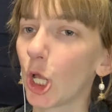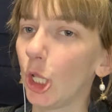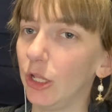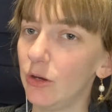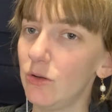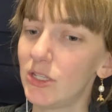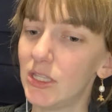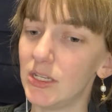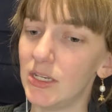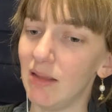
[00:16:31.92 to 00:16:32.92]
closed
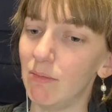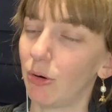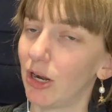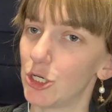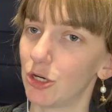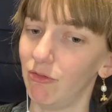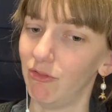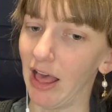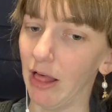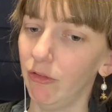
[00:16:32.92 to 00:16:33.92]
the steam pressure
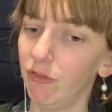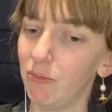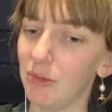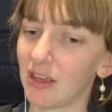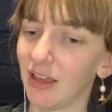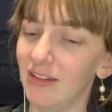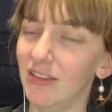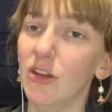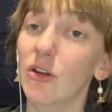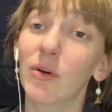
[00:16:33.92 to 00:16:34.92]
valve because
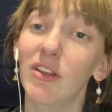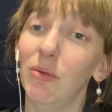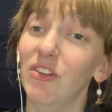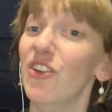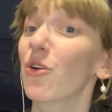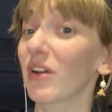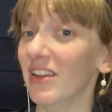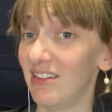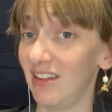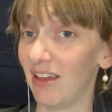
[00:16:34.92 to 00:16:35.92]
the noise was
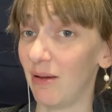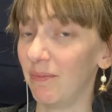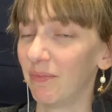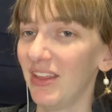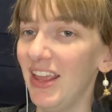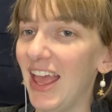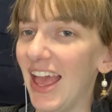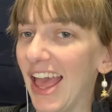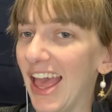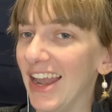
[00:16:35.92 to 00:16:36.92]
annoying to them.
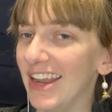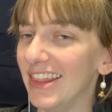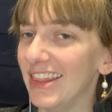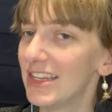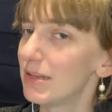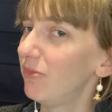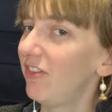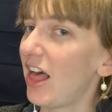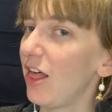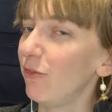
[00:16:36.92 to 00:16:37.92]
And this
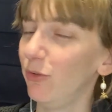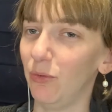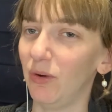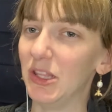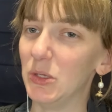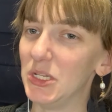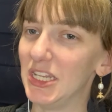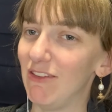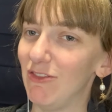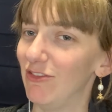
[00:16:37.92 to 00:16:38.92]
valve was one of those
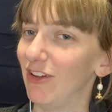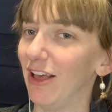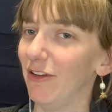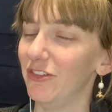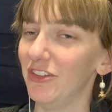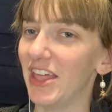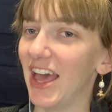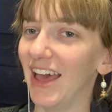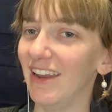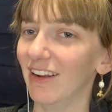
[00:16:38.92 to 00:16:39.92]
safety valves
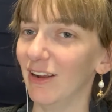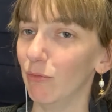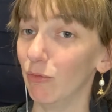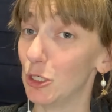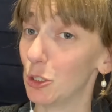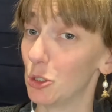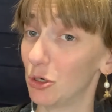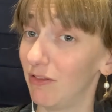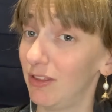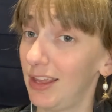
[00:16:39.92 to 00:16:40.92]
that um, Richard
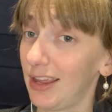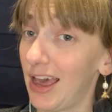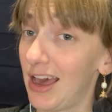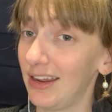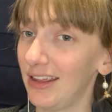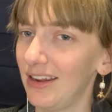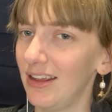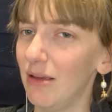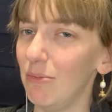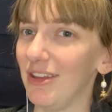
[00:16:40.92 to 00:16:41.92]
Trevithick added
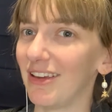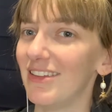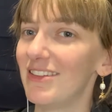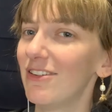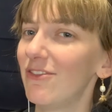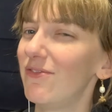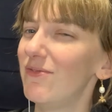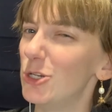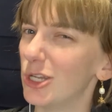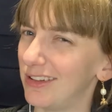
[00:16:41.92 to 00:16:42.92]
because of
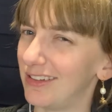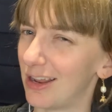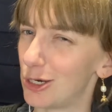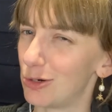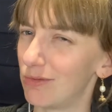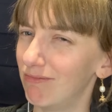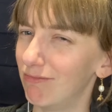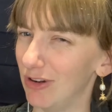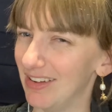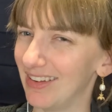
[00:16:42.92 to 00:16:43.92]
just such
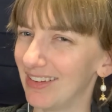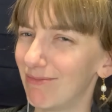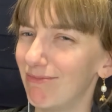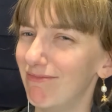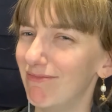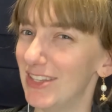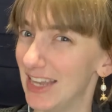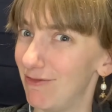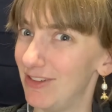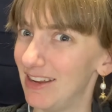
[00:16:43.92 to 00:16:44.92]
reasons
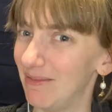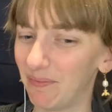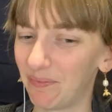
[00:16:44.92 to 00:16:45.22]
safety.